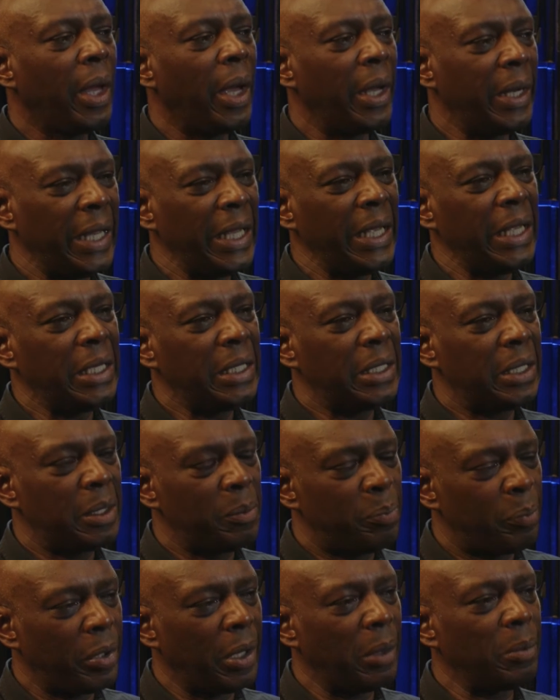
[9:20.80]
And he
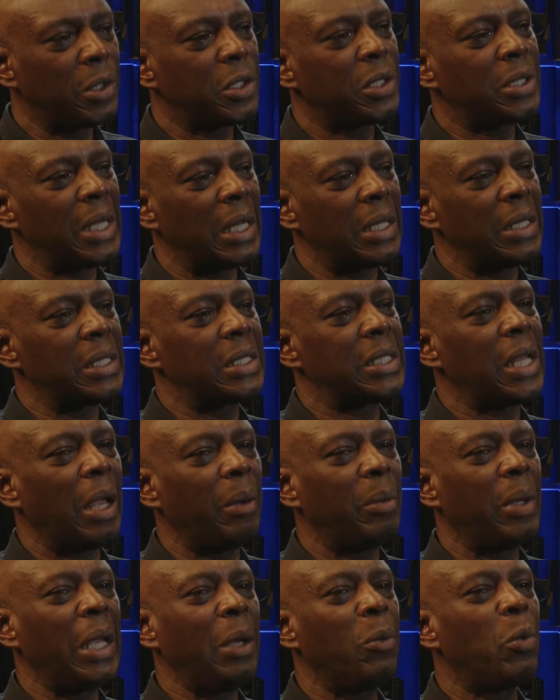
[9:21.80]
pretty much said the
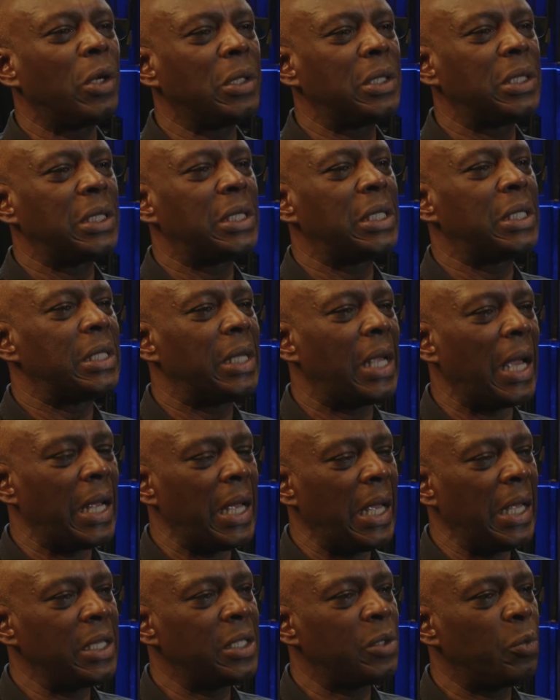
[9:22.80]
same. He wanted to
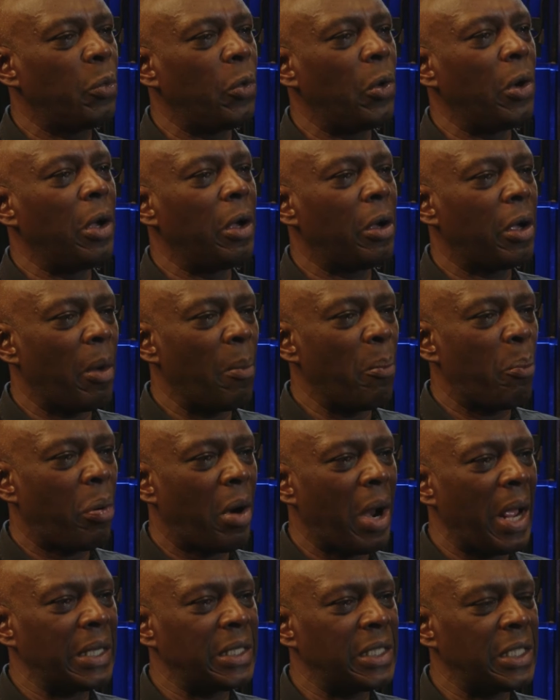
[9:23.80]
get his work and
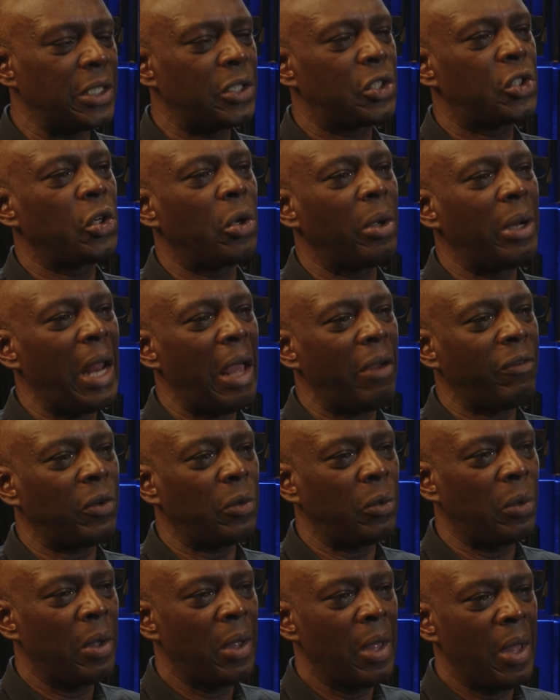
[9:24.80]
practice to a
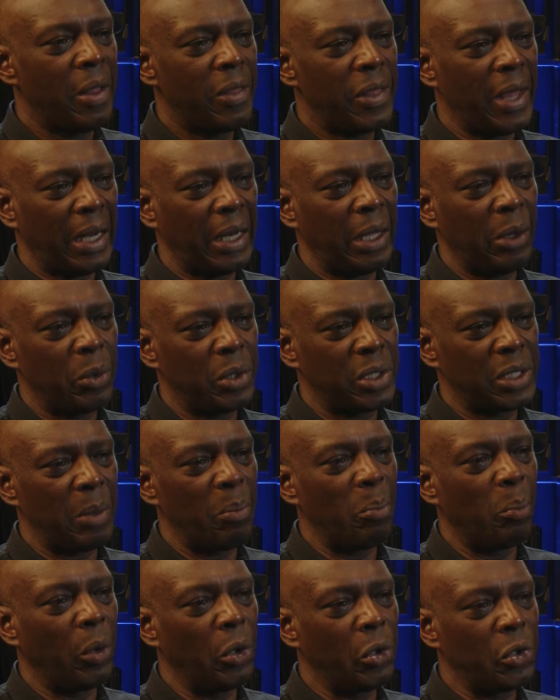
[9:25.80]
level that it was
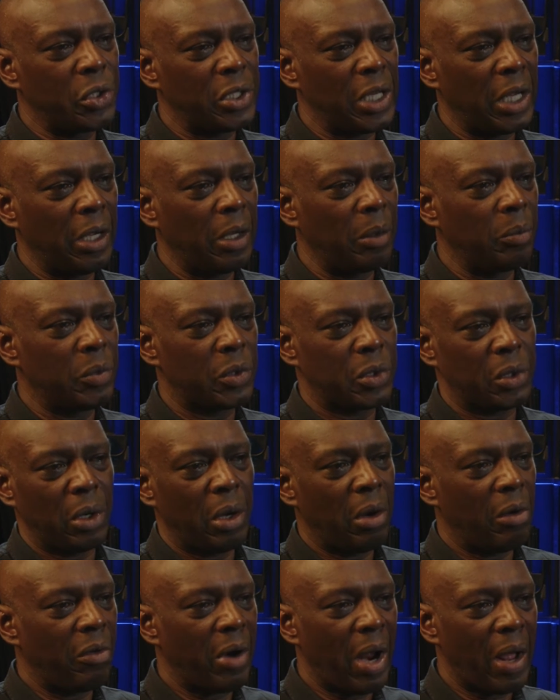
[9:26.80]
in museums
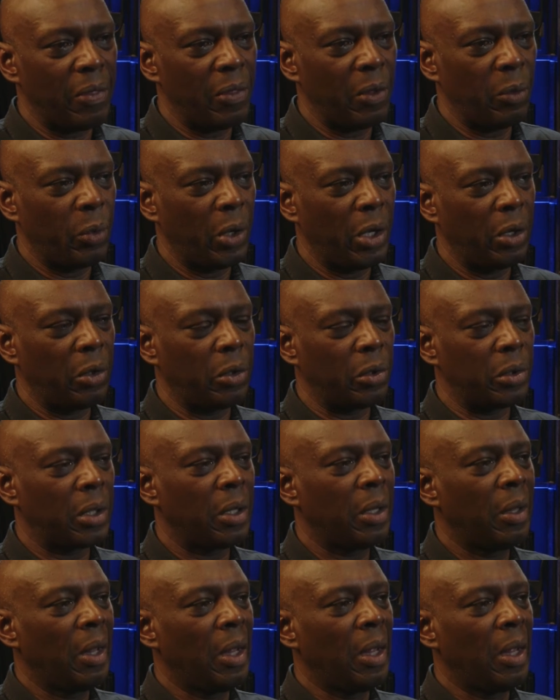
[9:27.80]
around the world.